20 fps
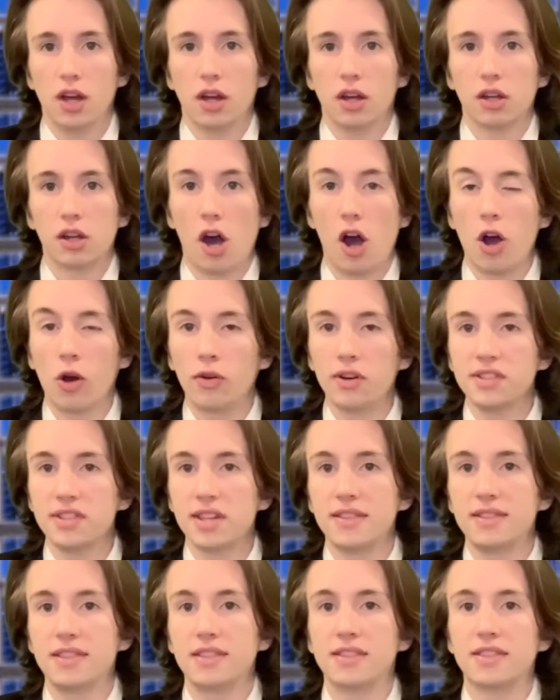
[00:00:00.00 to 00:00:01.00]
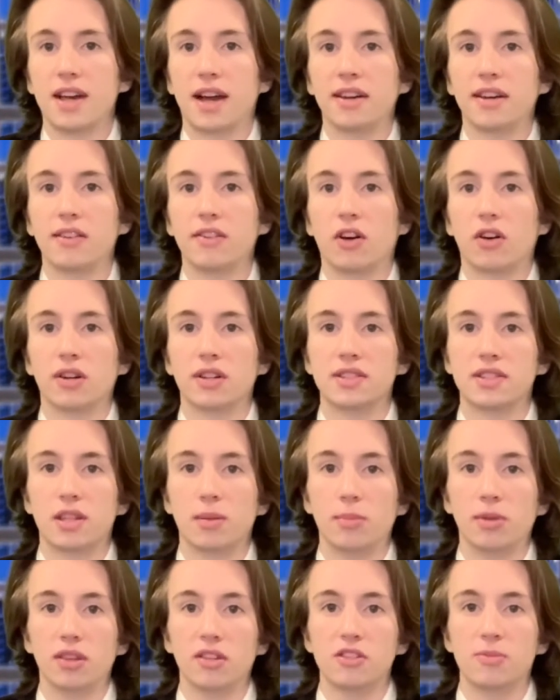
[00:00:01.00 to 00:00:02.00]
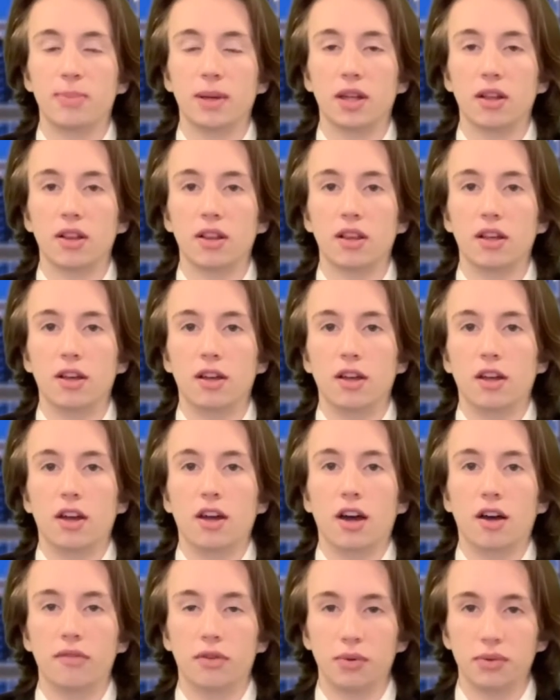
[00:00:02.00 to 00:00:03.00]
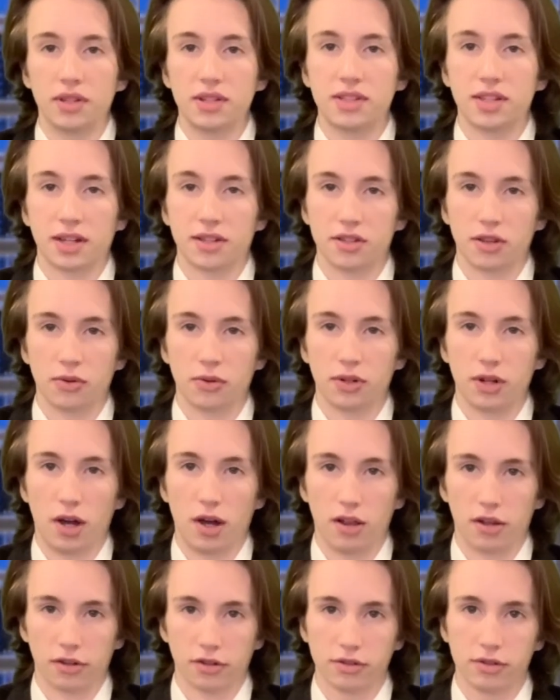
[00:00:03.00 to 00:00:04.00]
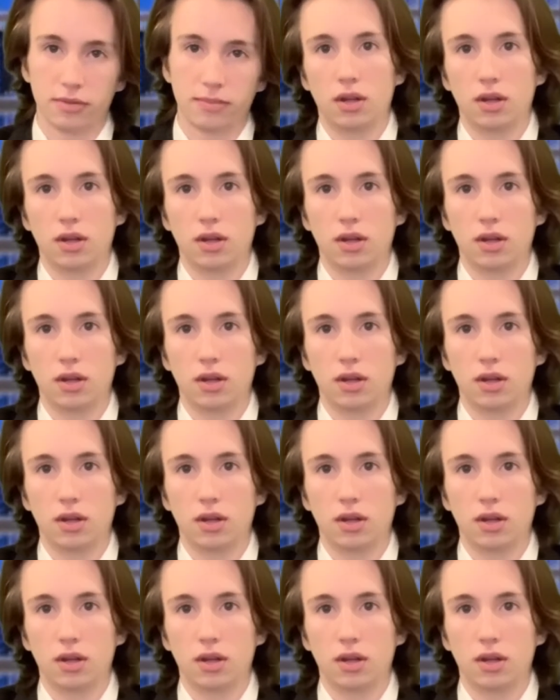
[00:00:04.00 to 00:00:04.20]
Congress has decided on a stimulus bill of only $600.